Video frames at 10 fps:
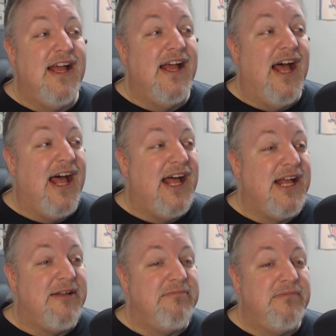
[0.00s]

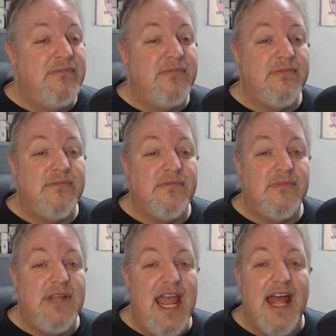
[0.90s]

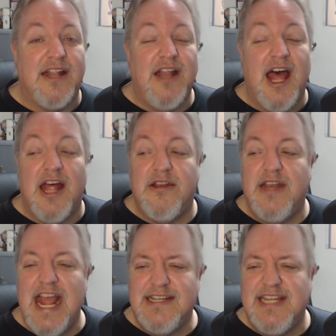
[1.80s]
Yeah.
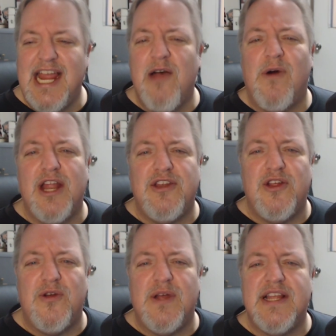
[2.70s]
Next thing I want to
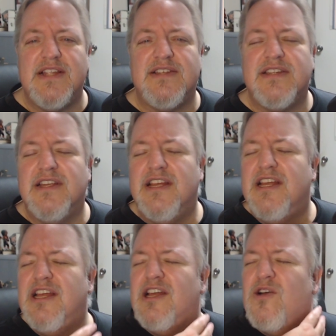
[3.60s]
do is
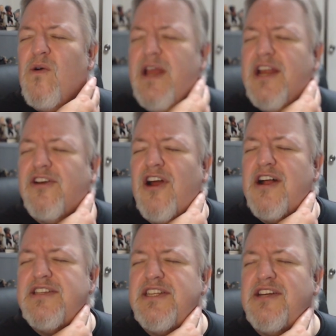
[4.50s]
going
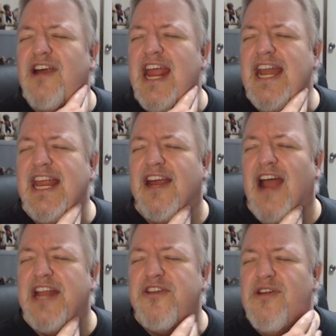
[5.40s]
across the grain here.
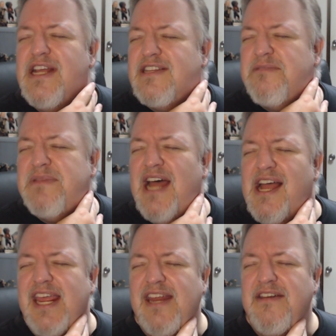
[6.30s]
I do get some
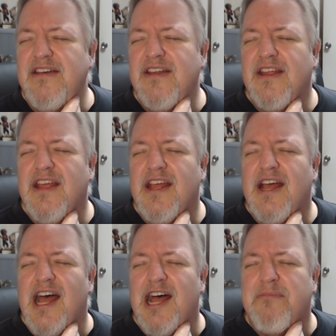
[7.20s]
tugging.
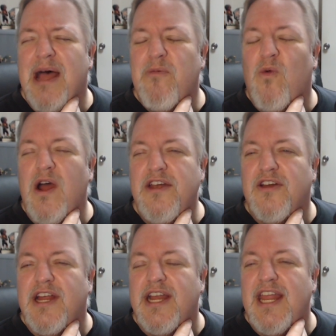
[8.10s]
I'm
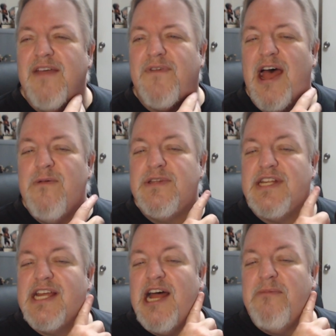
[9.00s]
wondering if I was to
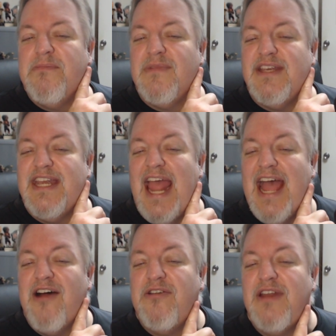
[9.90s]
come
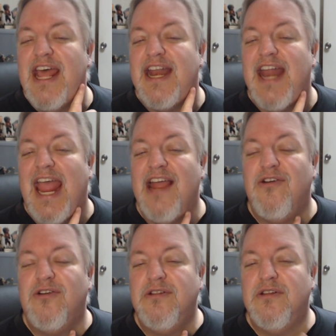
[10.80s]
down at an
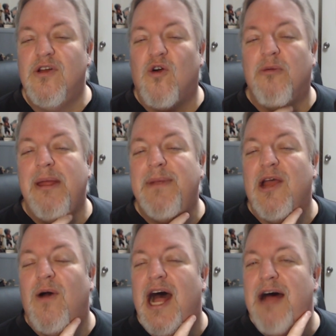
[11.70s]
angle or maybe
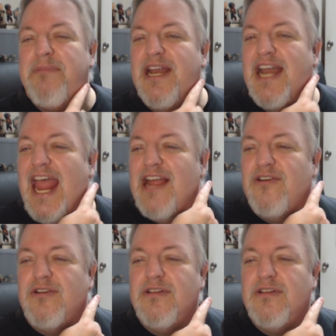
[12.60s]
go up at an angle.